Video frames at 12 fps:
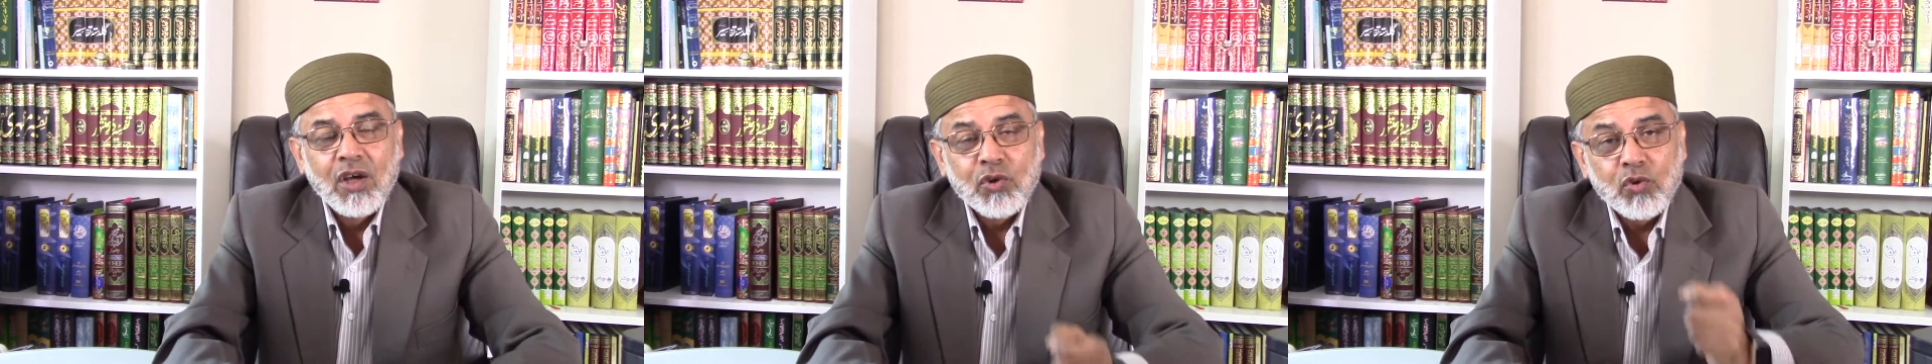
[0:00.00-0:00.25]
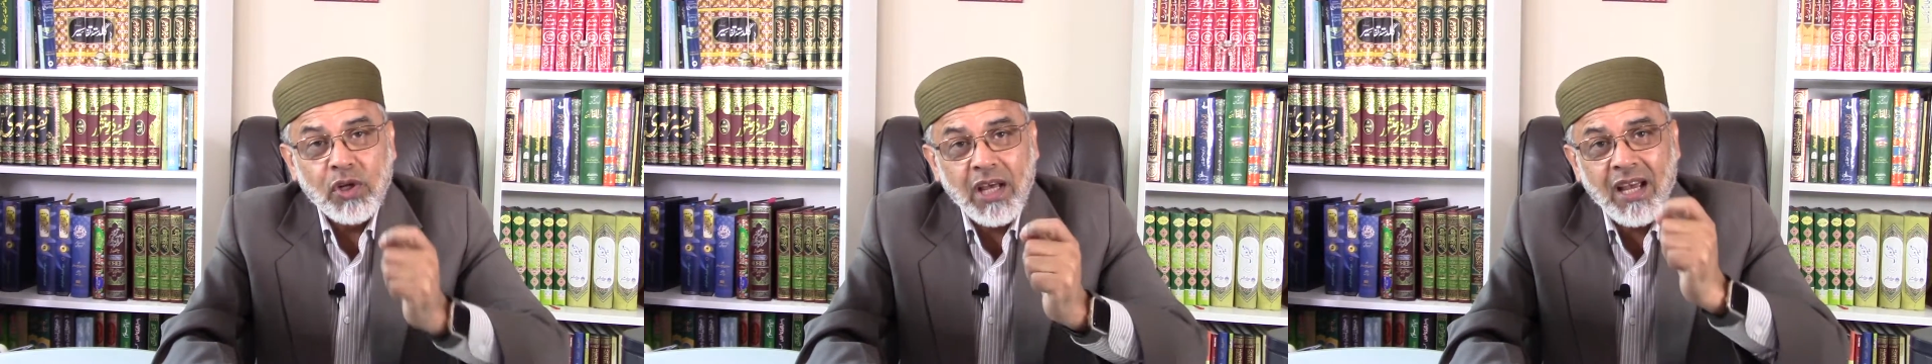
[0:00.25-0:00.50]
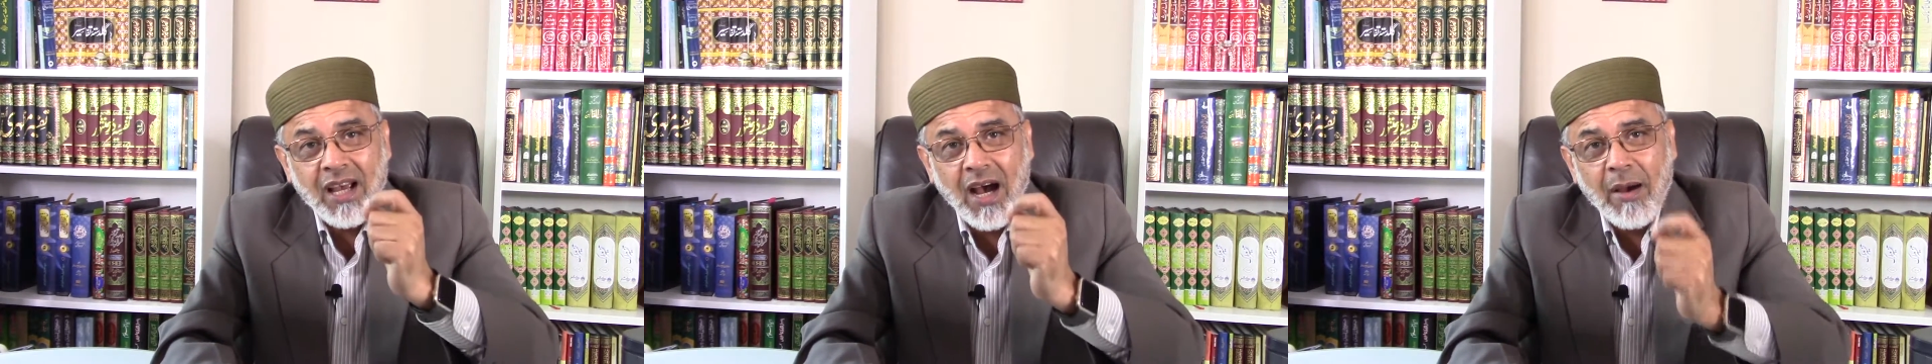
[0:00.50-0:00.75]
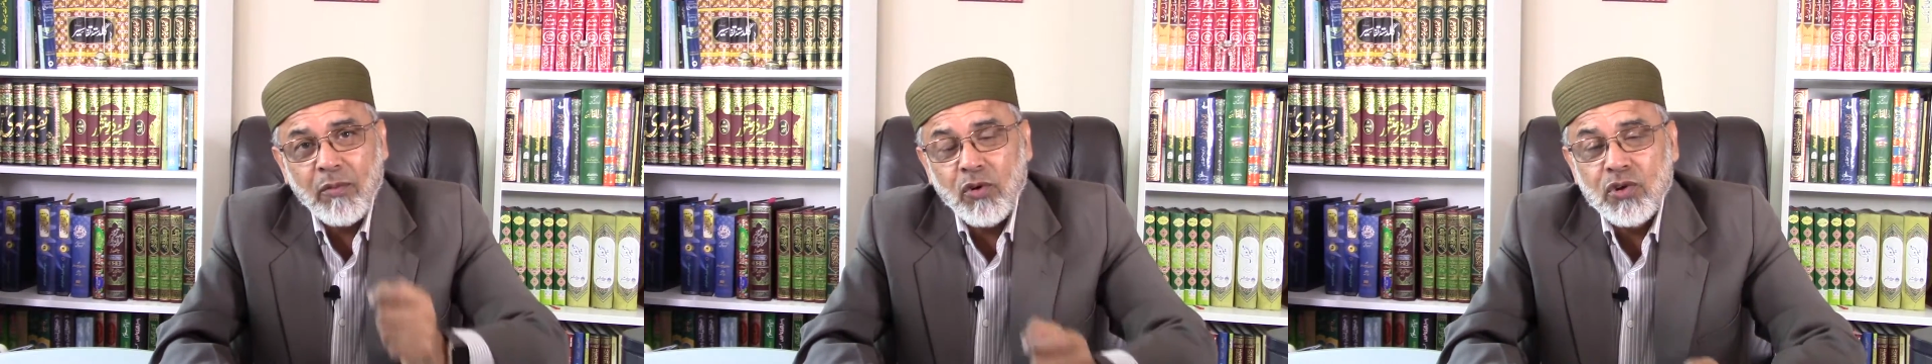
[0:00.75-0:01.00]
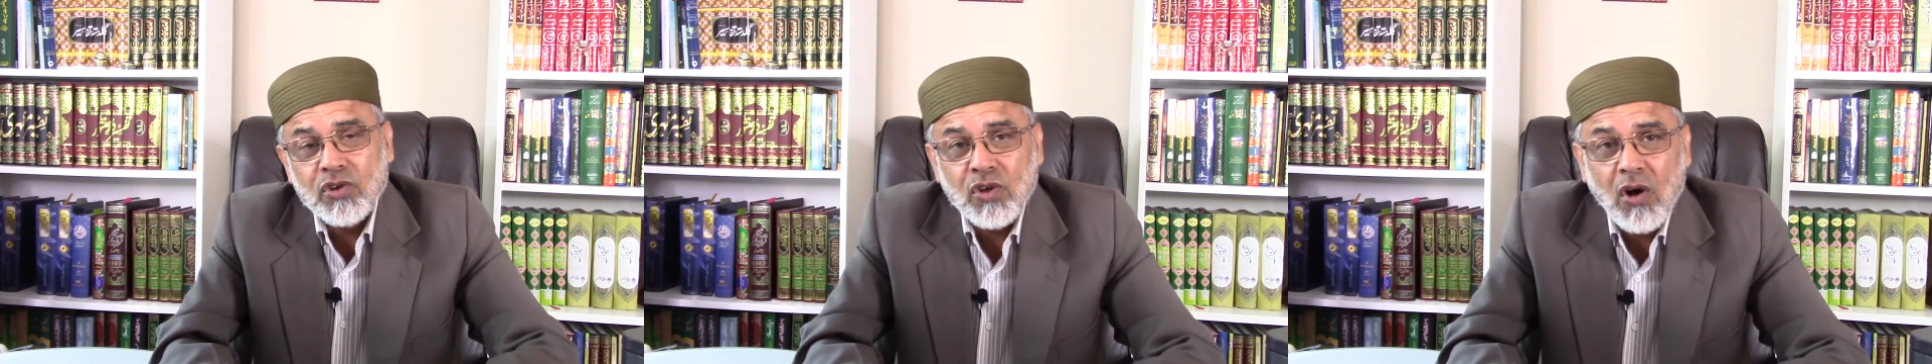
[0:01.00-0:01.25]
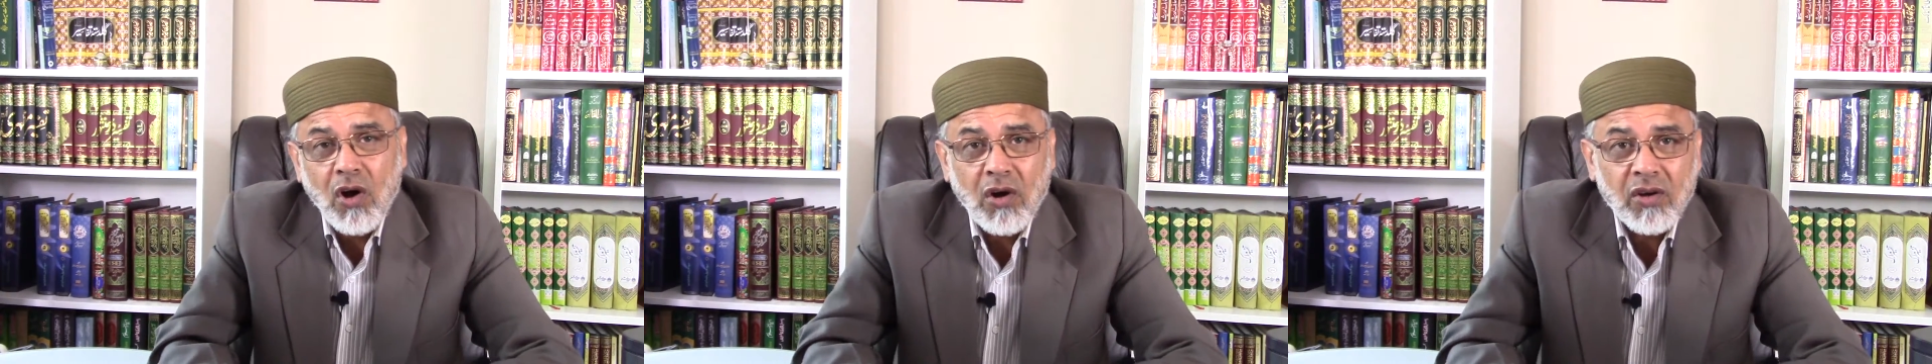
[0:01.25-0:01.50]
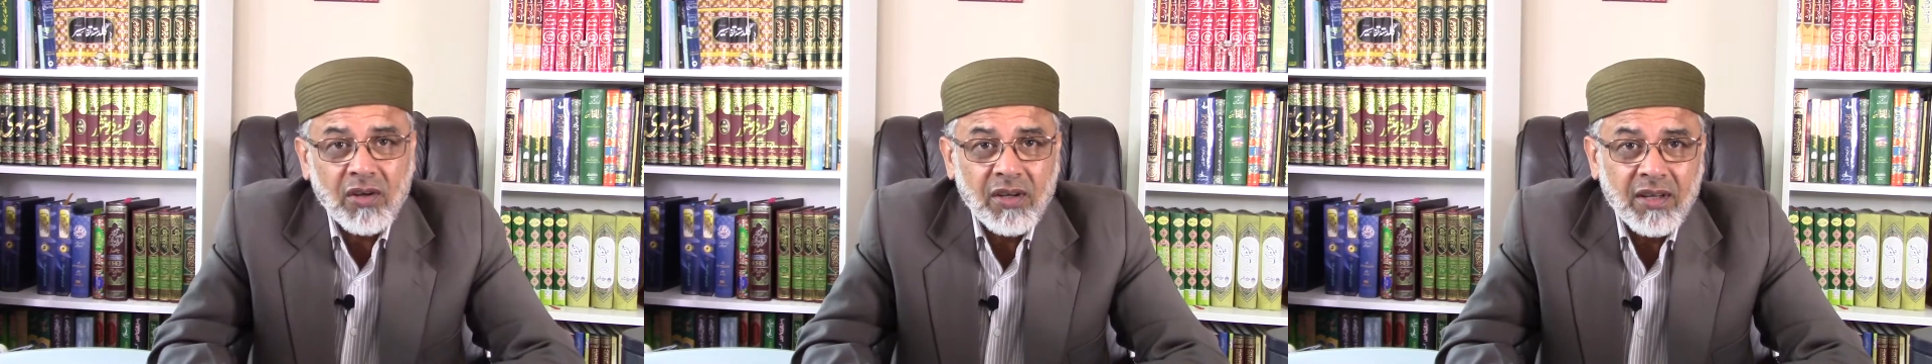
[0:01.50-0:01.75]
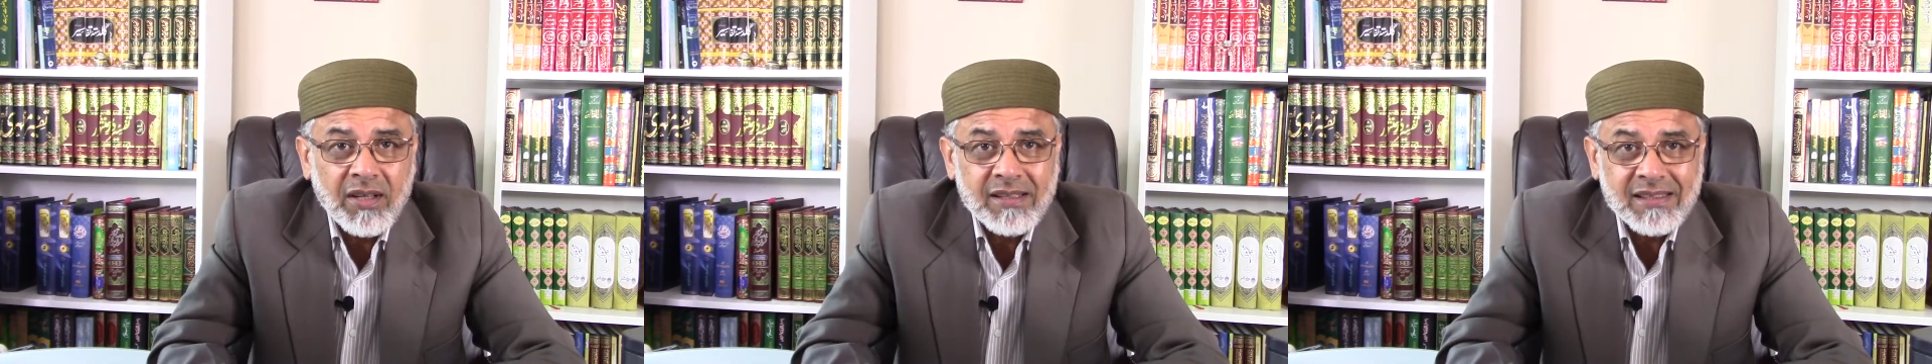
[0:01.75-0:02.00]
Today I am going to talk
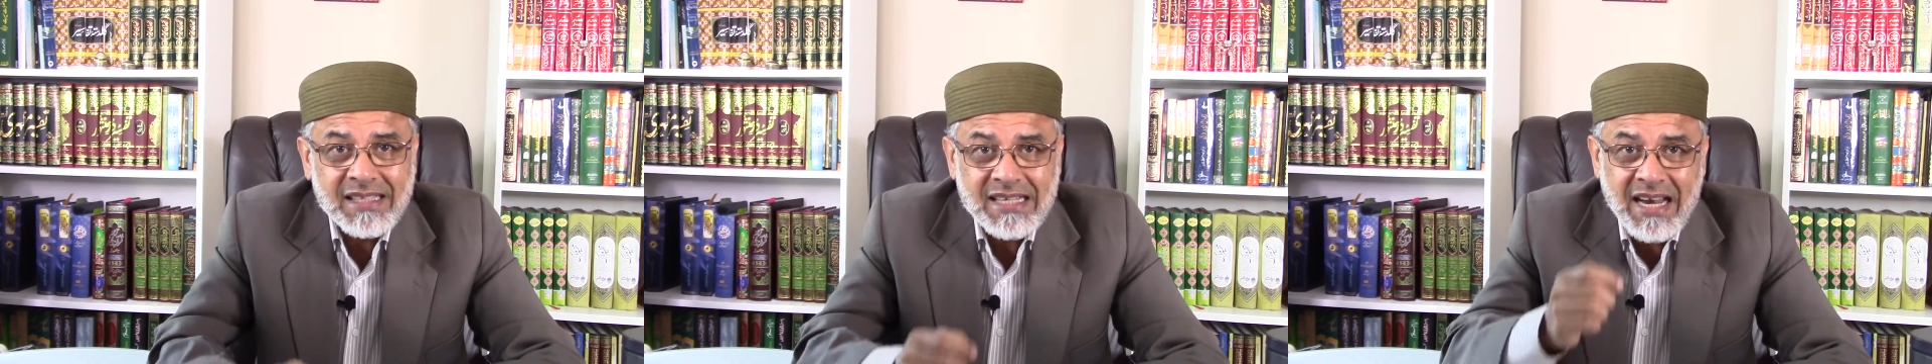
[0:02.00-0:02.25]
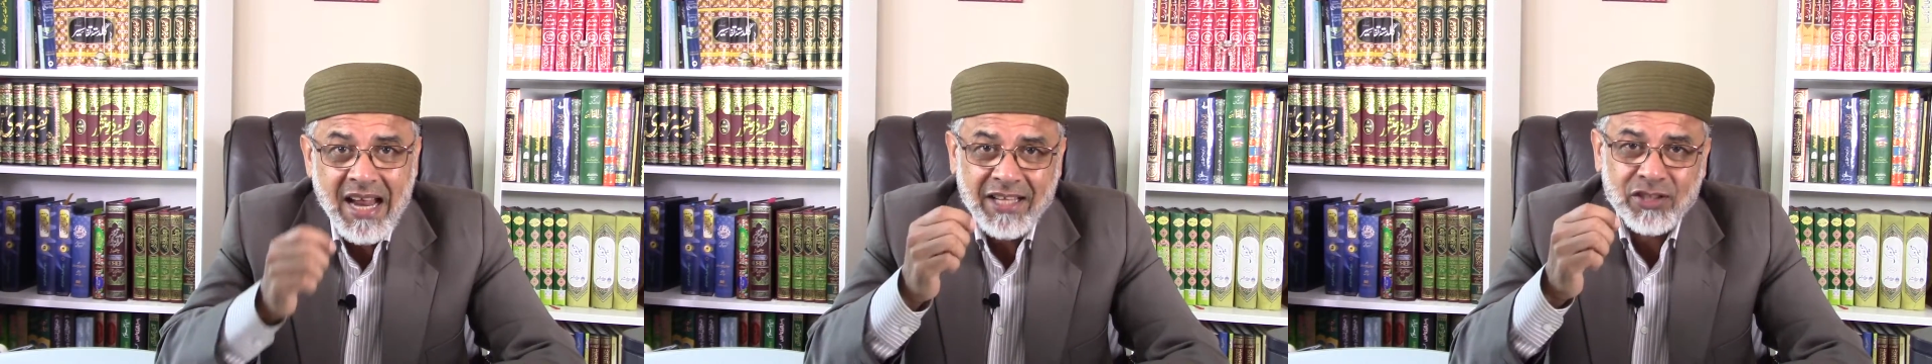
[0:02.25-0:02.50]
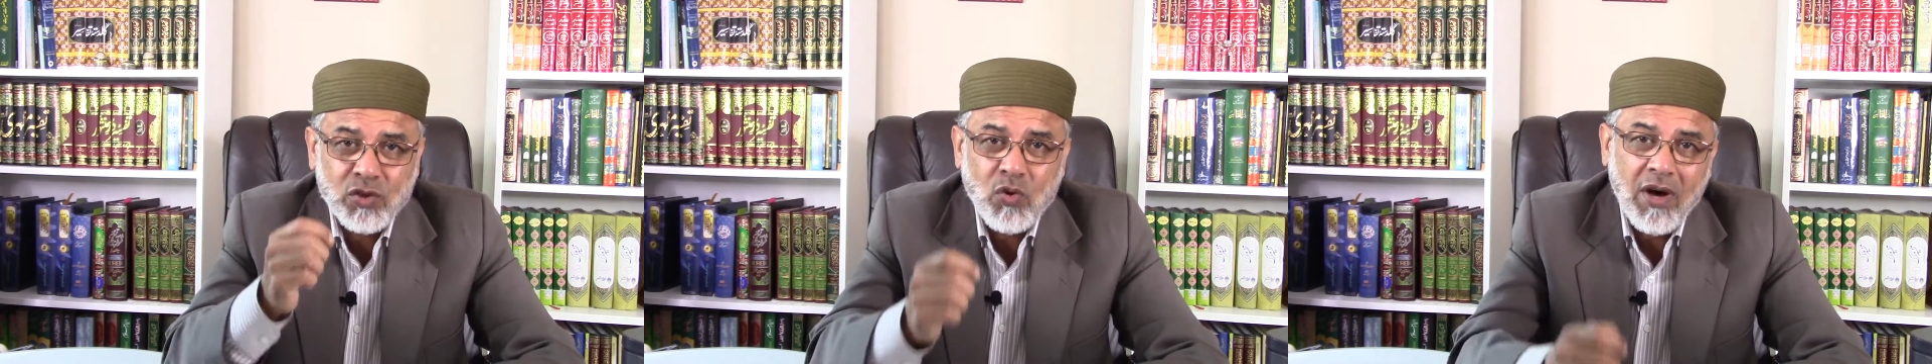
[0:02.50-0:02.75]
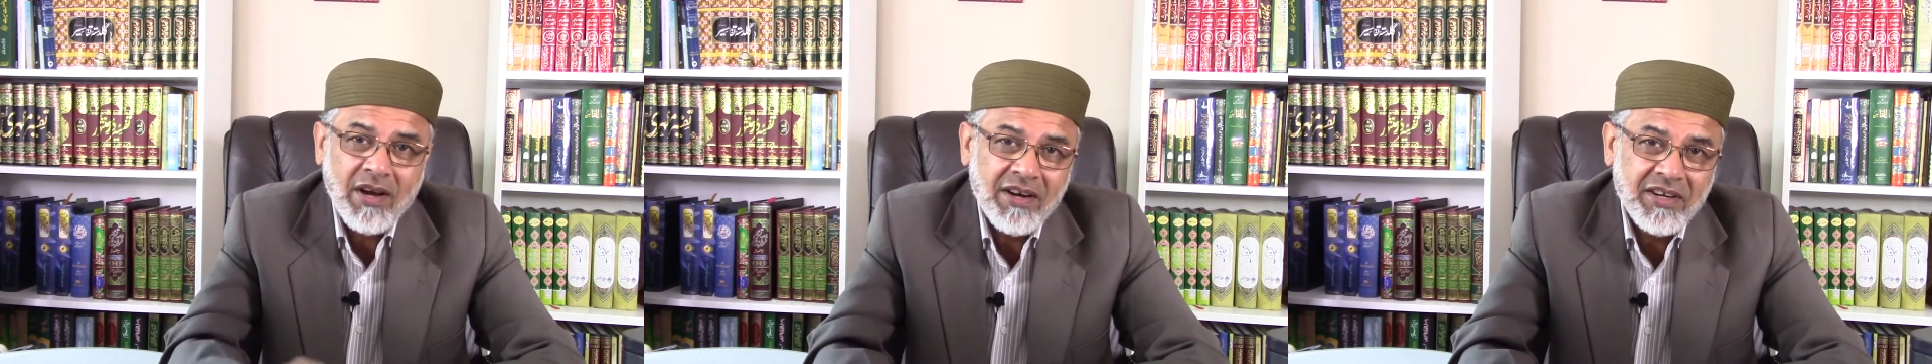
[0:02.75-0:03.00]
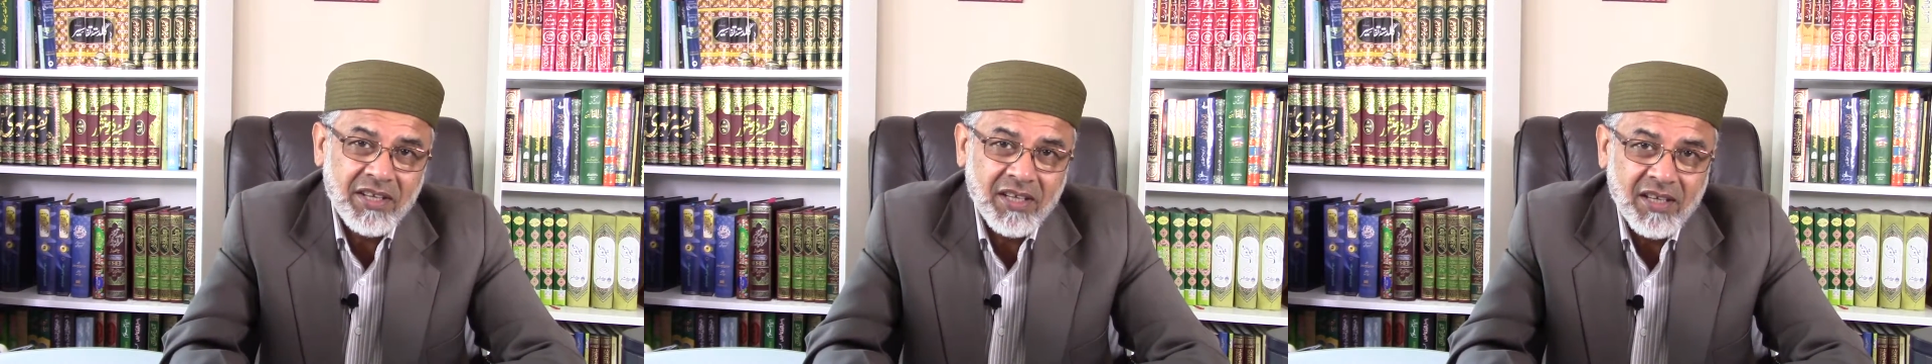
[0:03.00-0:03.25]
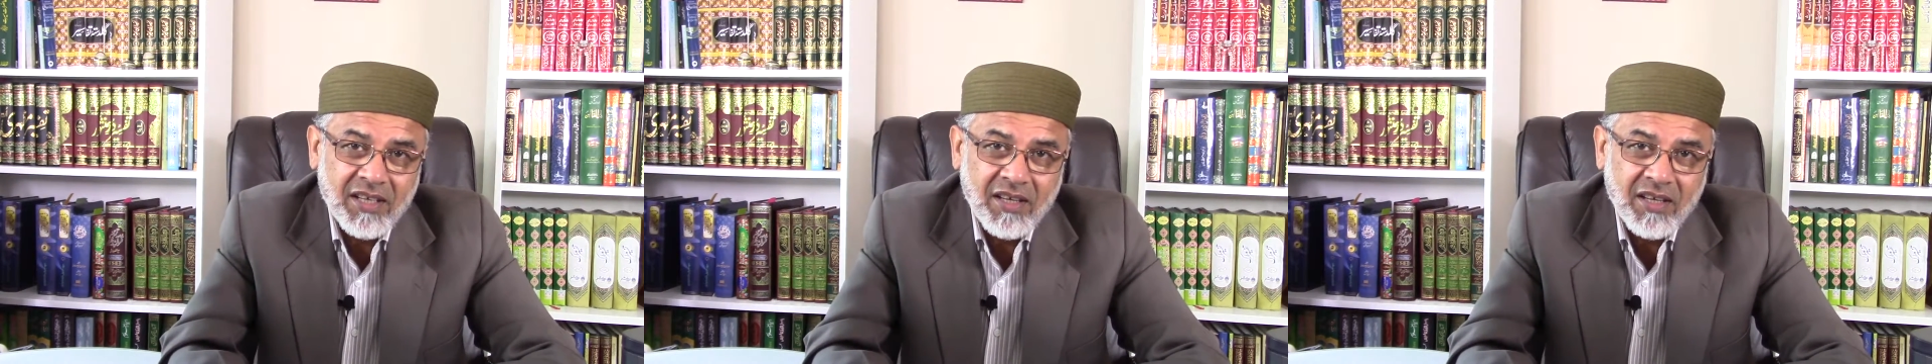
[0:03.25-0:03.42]
the next quality